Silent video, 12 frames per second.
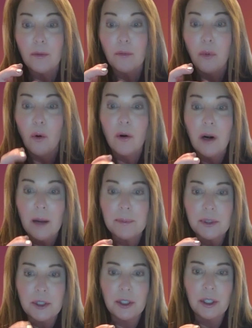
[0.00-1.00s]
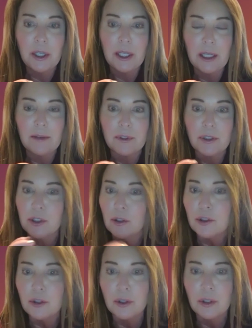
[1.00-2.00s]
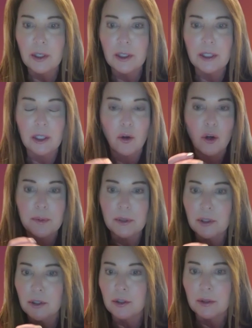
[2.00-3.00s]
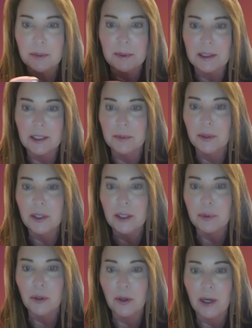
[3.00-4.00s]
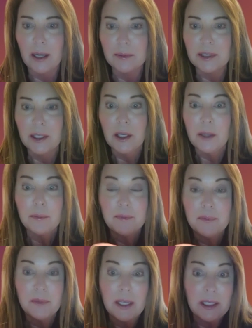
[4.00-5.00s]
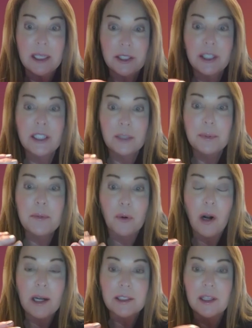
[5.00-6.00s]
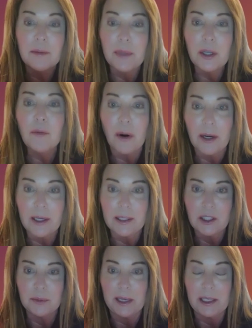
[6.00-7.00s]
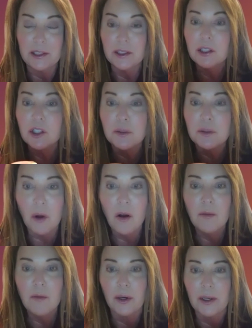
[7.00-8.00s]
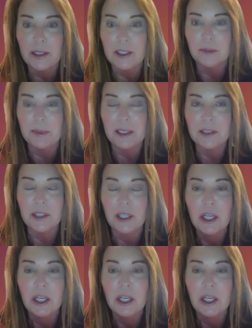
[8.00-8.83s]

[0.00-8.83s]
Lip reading: more opportunity for social good and corporate social responsibility programs, that it needs to be brought to the middle market space and the small market space.